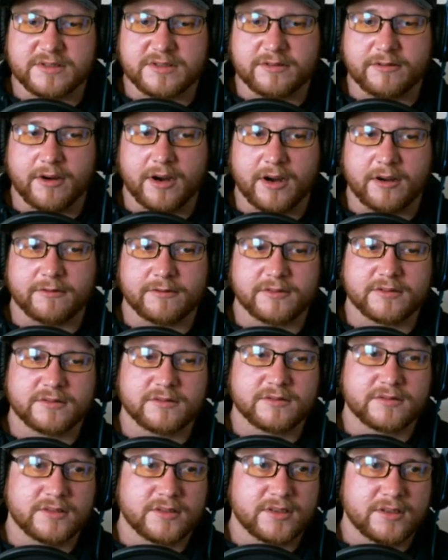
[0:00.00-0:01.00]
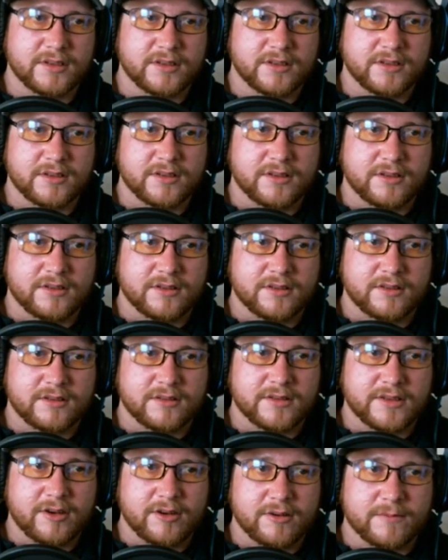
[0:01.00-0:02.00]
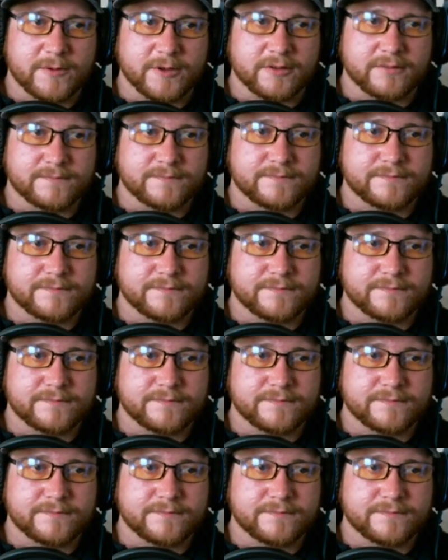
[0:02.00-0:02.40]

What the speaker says: to craft the armor.